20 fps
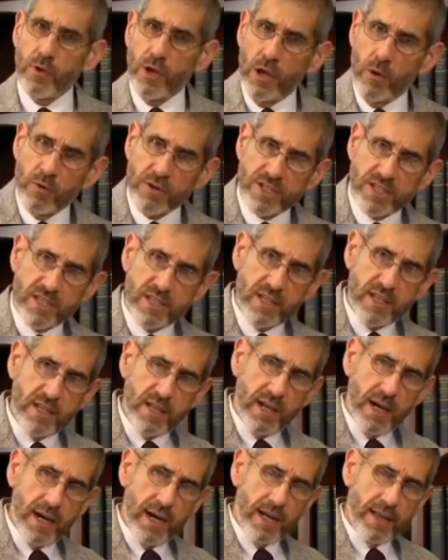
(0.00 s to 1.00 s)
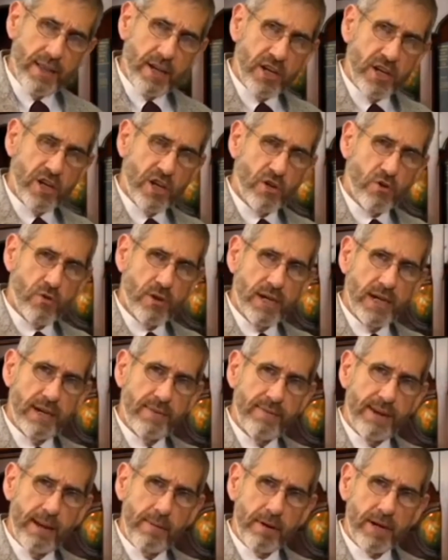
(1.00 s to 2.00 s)
it was uh, the decree
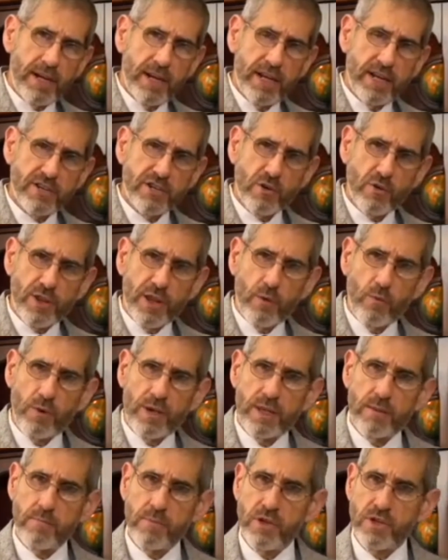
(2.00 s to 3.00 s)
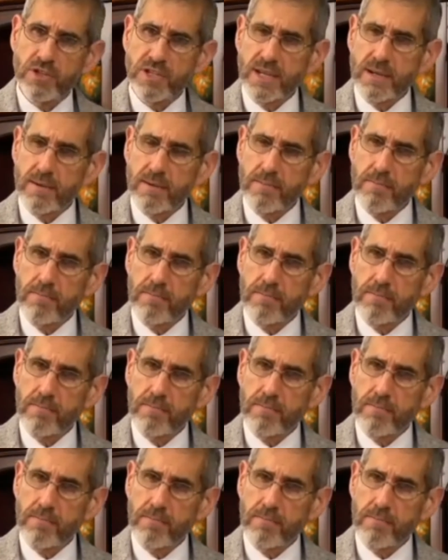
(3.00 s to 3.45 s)
of Nebuchadnezzar that when the music